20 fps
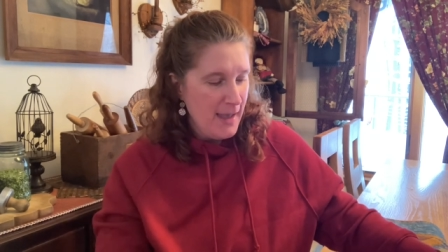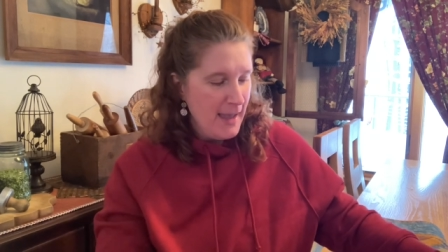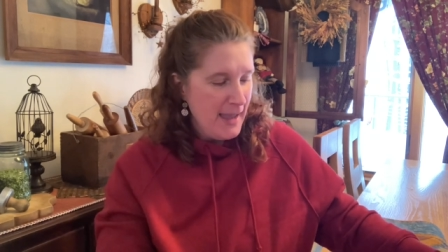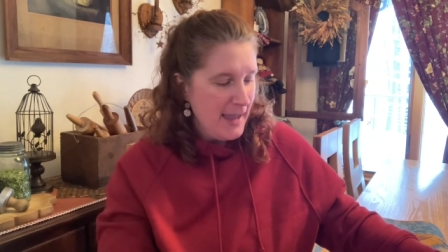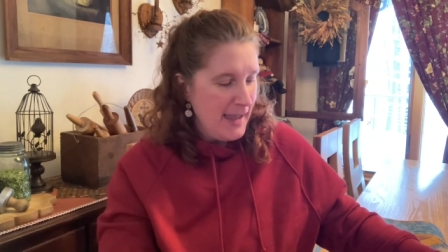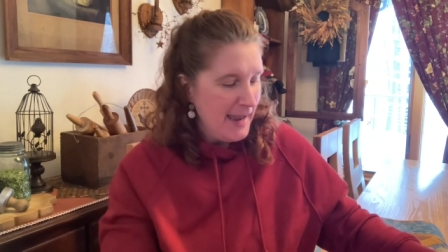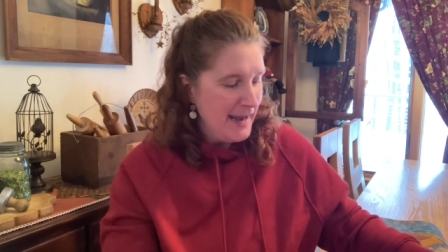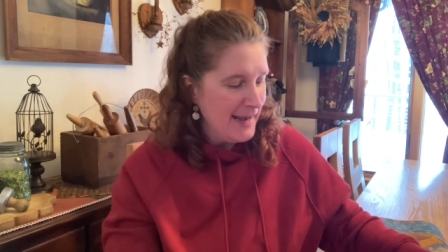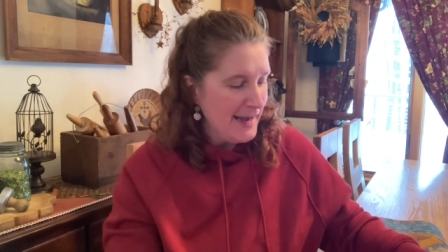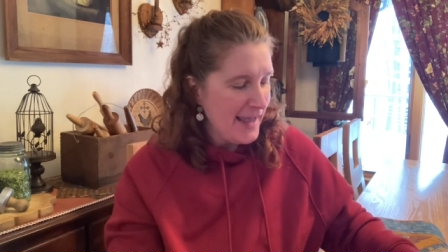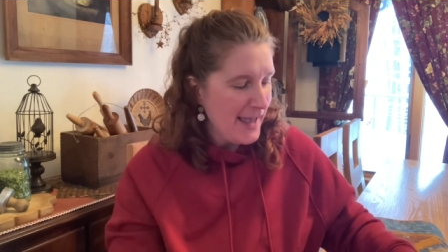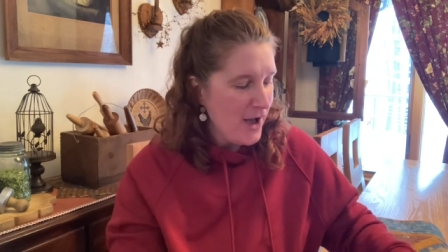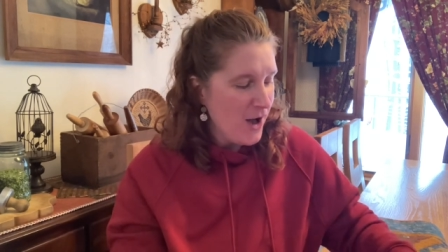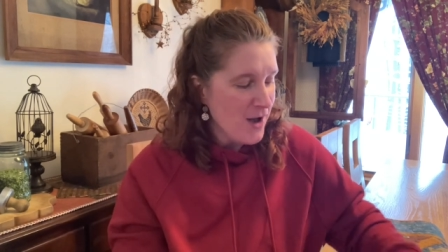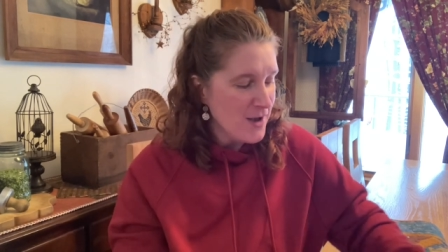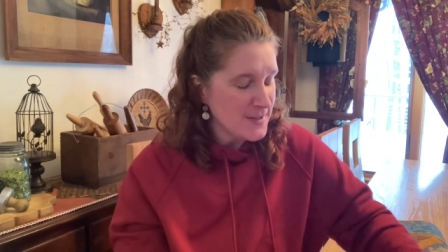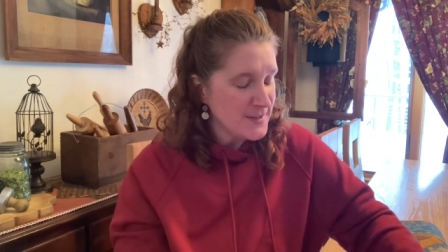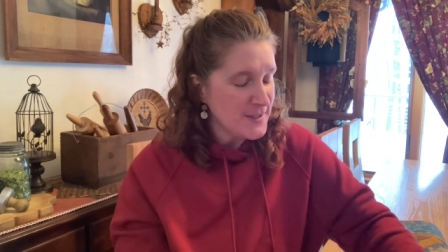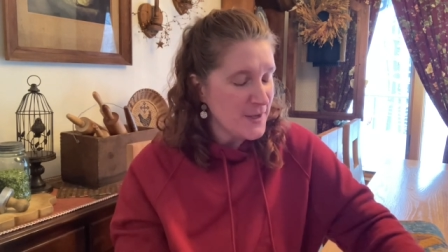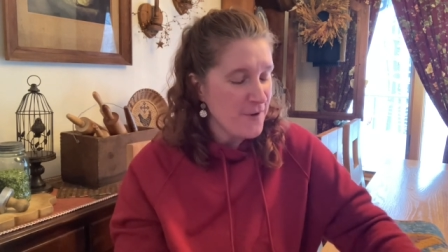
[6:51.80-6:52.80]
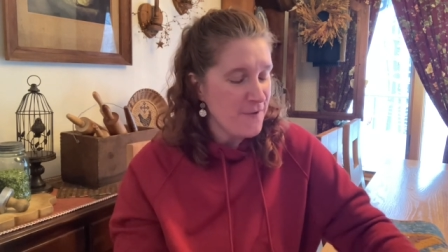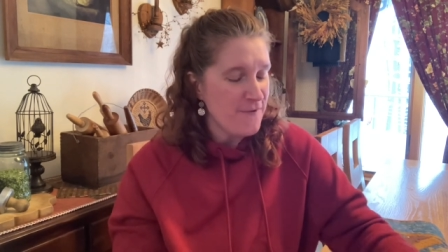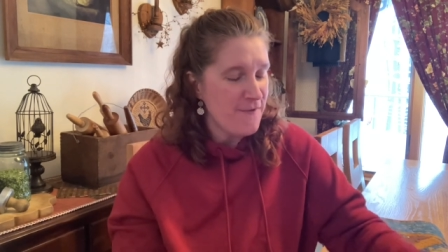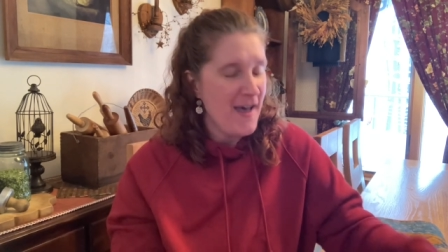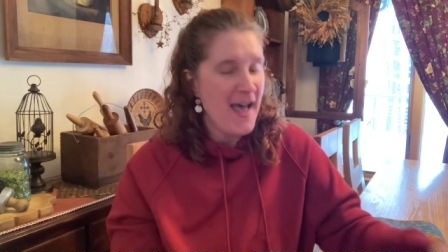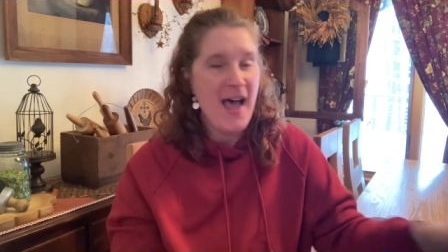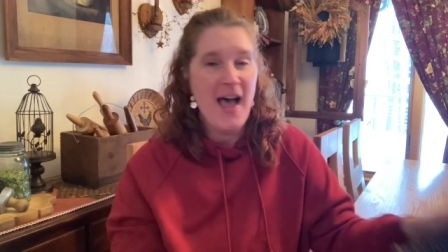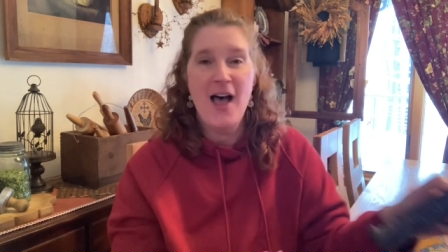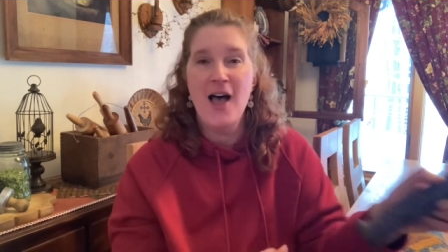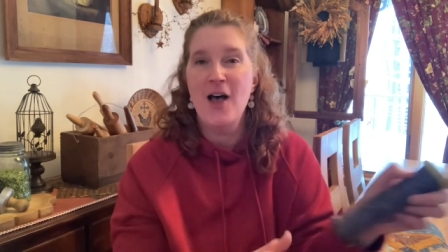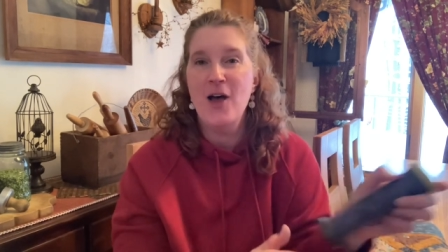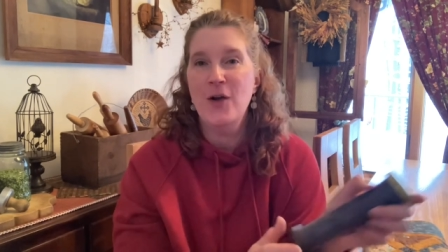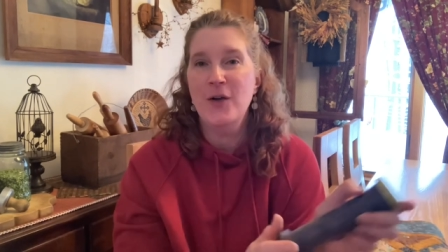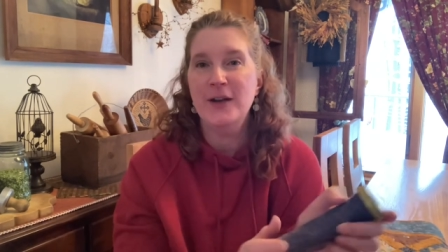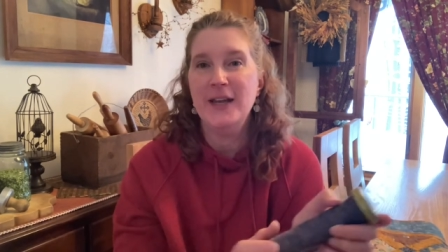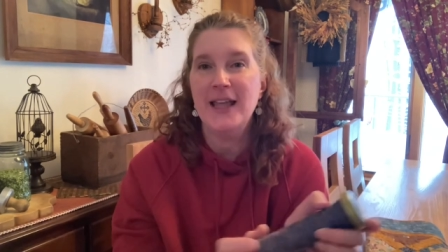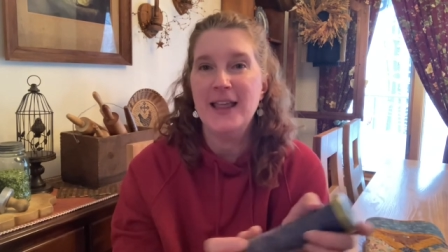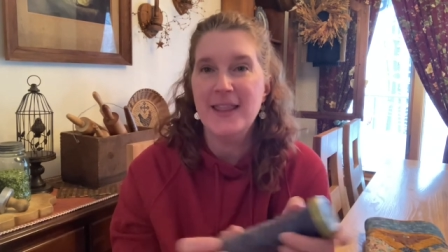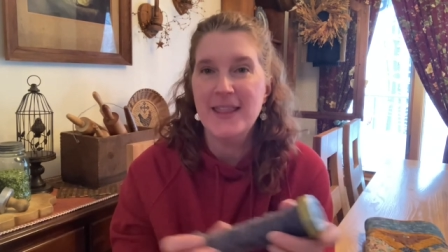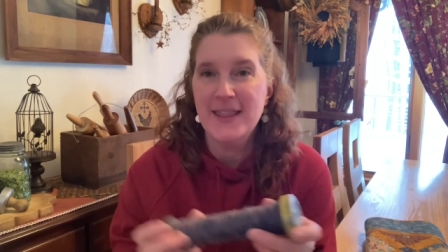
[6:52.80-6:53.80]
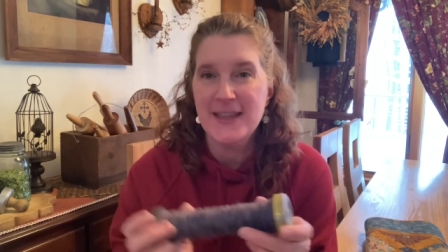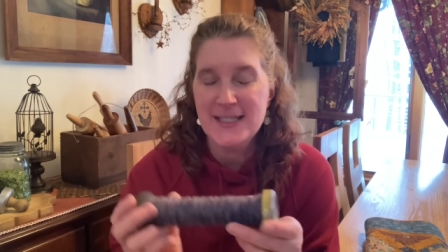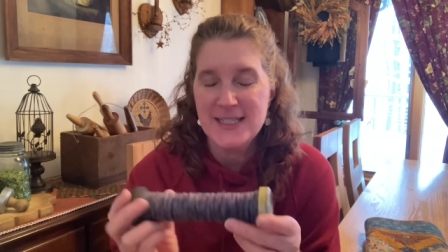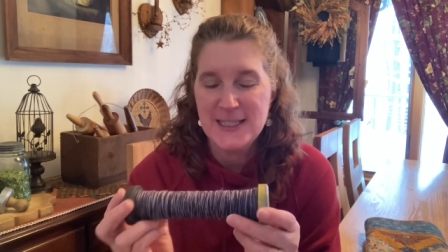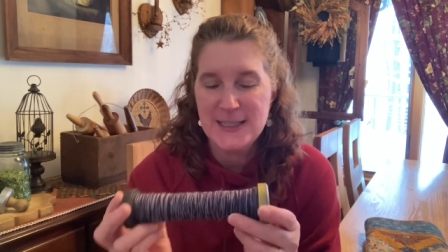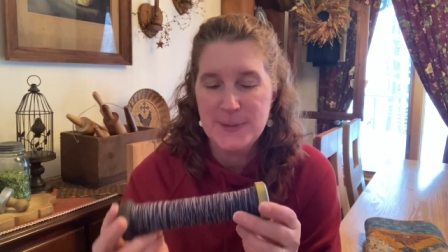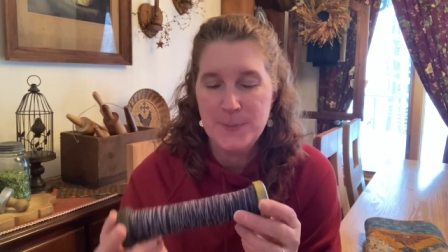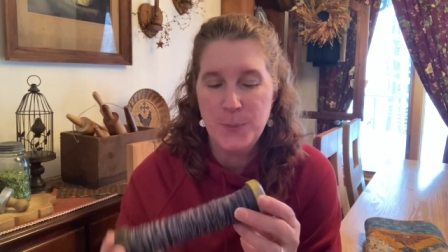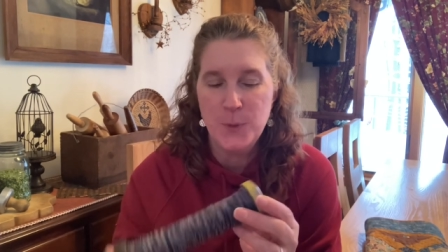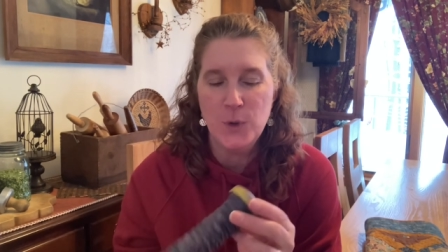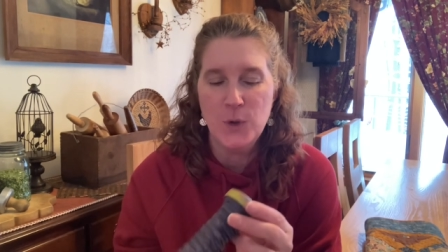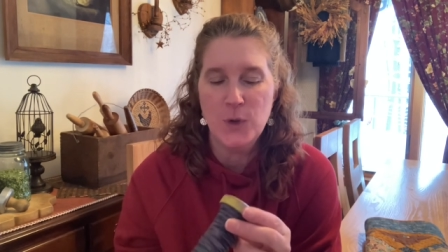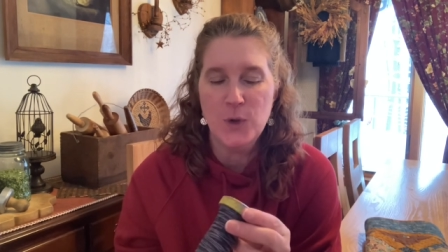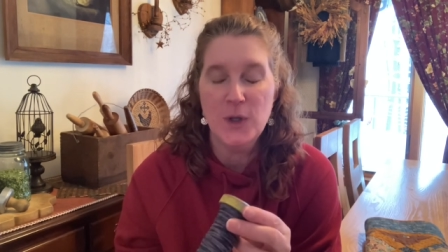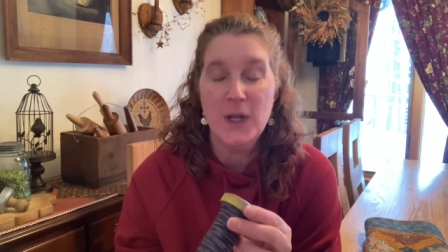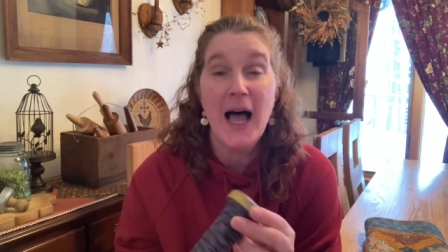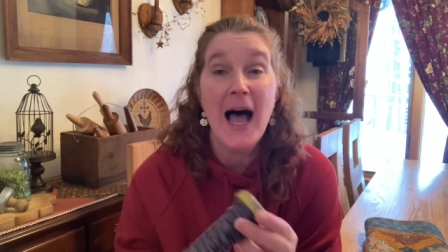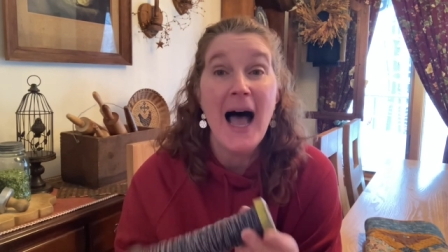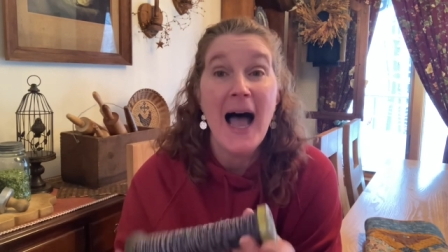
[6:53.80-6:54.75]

And I also found this spool.